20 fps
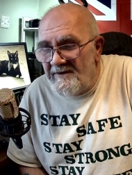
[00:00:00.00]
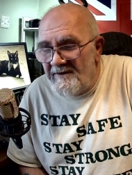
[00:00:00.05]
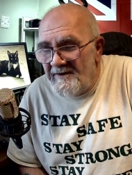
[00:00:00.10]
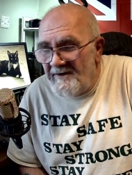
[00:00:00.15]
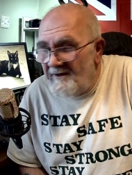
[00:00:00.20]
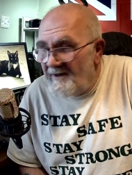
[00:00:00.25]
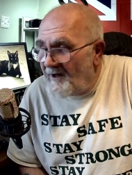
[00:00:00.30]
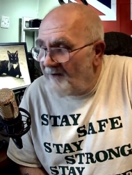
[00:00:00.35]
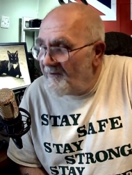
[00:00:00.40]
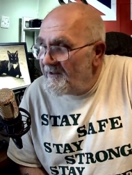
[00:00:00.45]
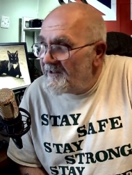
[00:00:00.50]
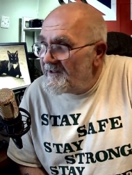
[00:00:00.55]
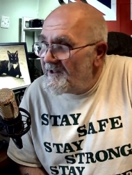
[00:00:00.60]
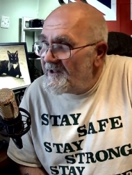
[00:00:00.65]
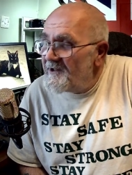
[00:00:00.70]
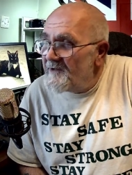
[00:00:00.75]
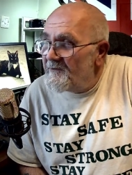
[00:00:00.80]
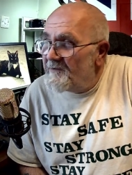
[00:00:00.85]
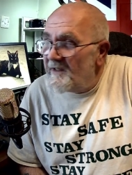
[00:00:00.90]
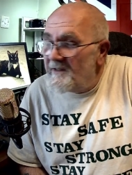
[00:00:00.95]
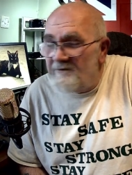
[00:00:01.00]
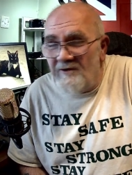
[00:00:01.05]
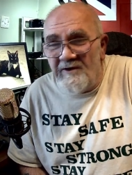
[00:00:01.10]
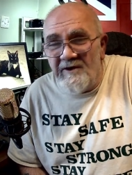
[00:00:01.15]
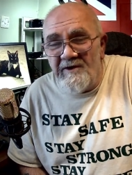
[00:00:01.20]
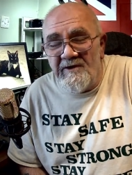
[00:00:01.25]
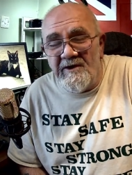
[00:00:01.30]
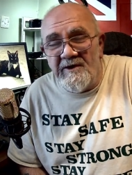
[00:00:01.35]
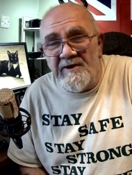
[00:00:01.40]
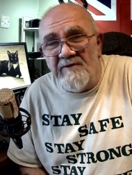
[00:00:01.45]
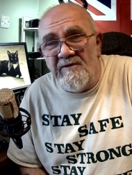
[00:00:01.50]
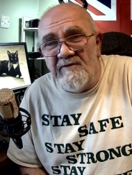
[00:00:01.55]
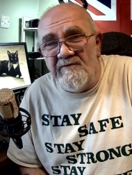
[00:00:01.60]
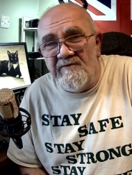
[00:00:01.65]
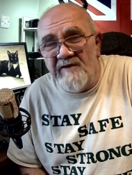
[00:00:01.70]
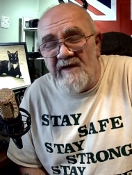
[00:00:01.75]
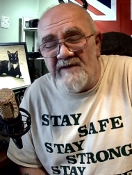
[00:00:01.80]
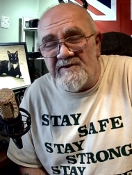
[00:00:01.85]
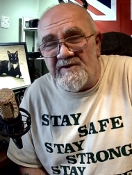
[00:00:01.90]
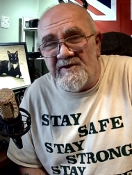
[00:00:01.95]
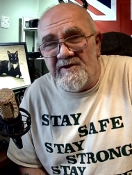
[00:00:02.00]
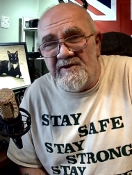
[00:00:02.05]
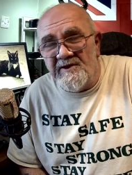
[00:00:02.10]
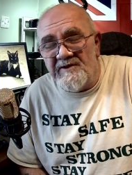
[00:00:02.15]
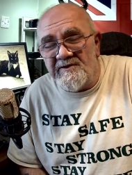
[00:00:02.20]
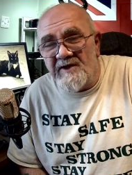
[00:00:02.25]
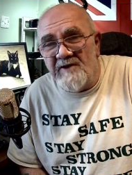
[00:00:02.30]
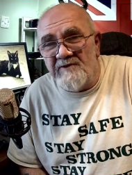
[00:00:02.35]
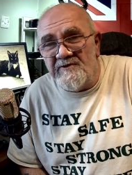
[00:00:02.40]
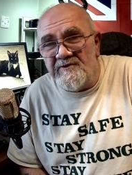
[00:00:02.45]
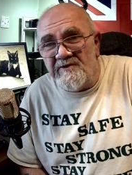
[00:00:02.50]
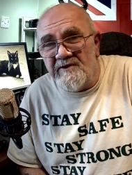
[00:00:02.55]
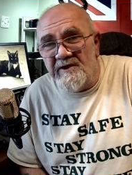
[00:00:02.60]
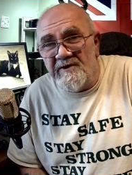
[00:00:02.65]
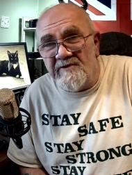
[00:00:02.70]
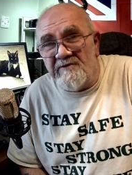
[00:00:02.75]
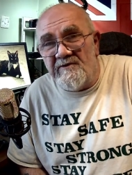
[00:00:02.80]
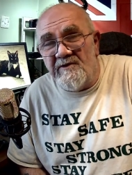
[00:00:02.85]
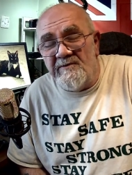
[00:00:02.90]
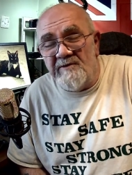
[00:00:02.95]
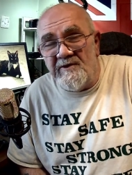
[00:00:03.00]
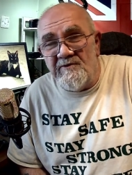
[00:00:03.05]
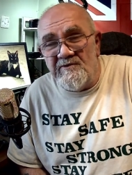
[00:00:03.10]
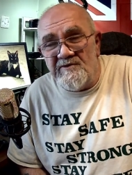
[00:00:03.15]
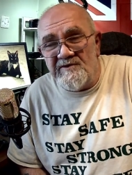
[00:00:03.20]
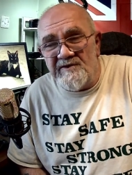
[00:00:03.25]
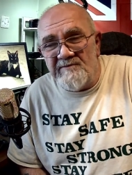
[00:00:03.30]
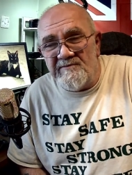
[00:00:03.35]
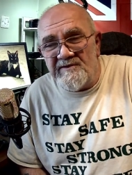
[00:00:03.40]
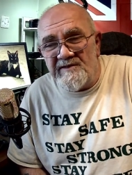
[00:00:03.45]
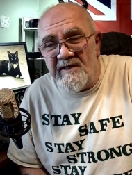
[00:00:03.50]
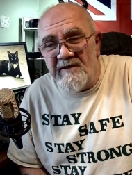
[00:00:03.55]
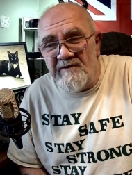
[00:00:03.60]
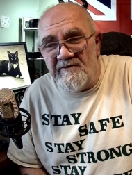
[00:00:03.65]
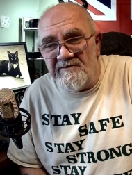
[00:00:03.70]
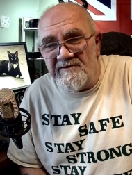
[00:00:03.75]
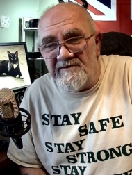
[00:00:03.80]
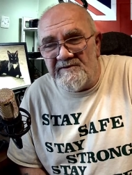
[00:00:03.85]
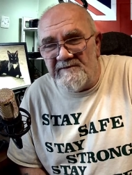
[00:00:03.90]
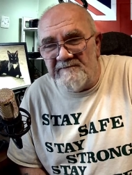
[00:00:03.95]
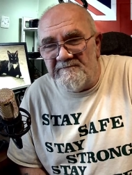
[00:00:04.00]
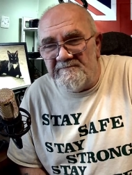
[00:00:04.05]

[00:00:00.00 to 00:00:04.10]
I mean, the only people that are going to invest in this country are the criminals themselves, isn't